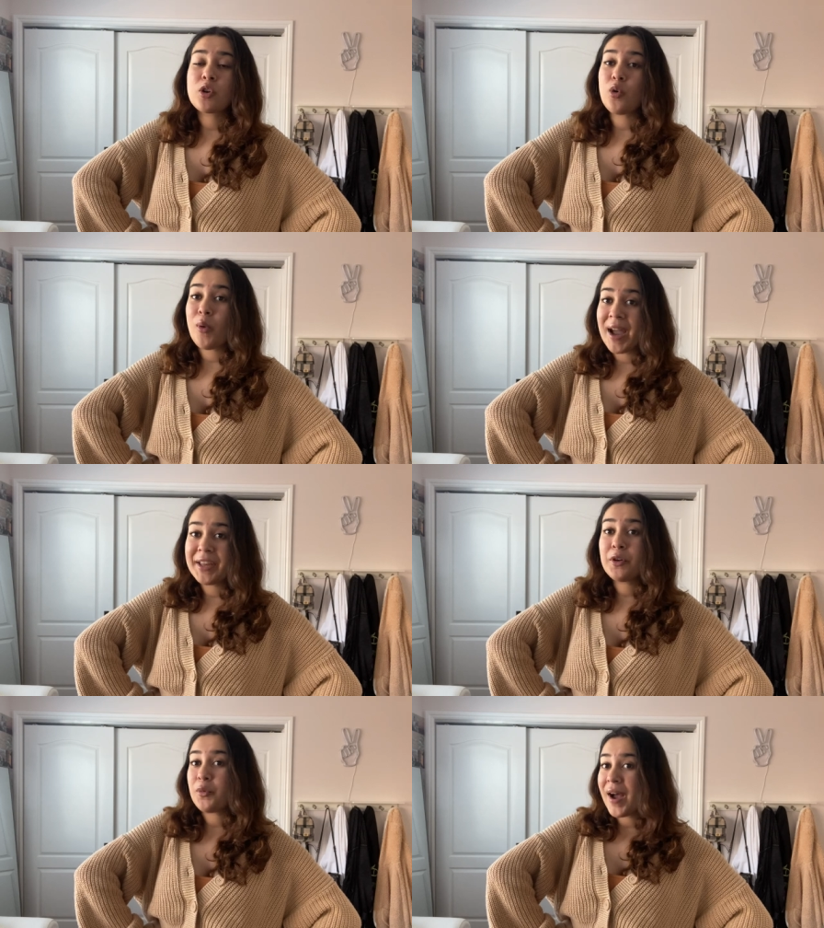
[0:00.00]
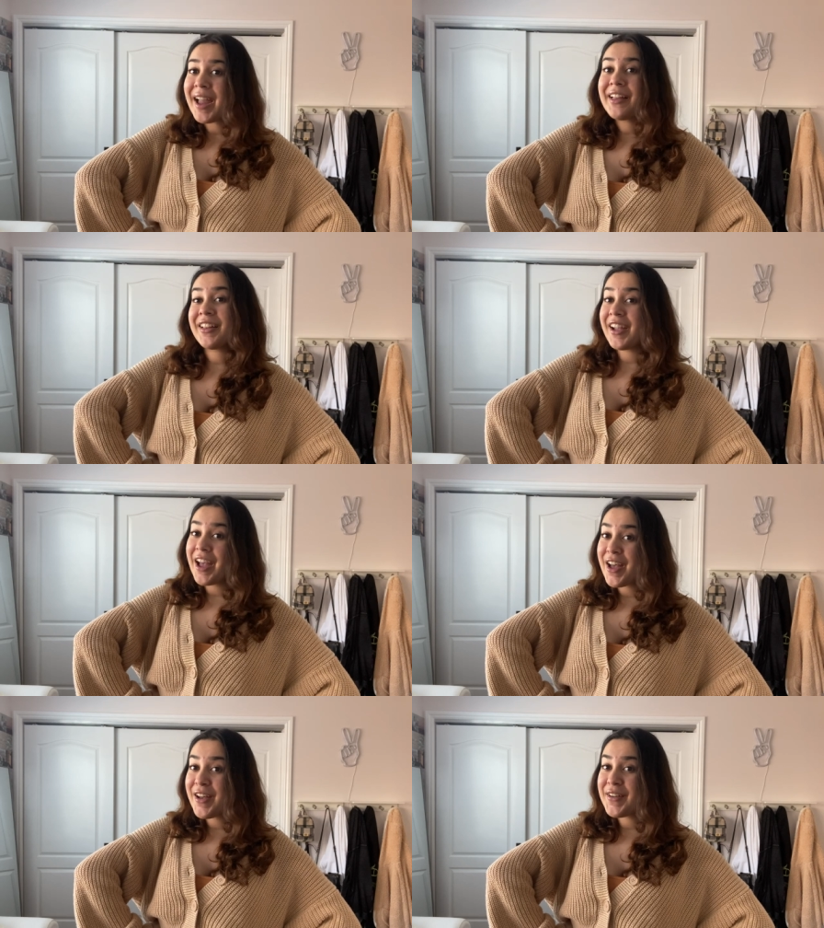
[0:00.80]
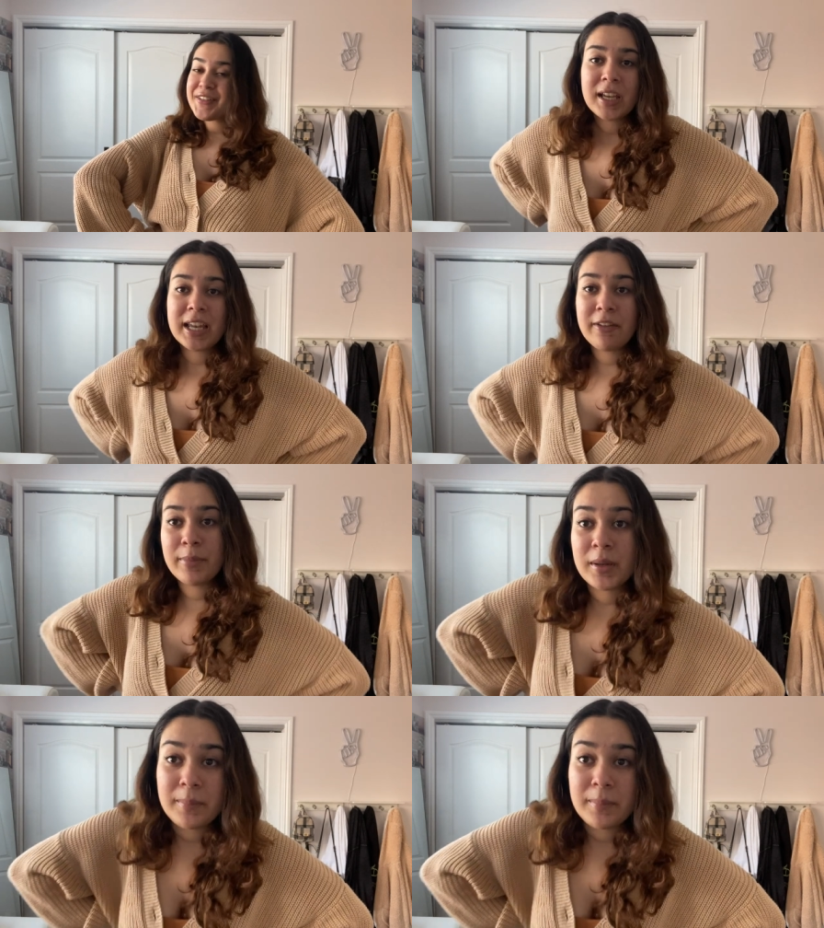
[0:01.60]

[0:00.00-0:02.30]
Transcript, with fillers: quite a while ago and I've been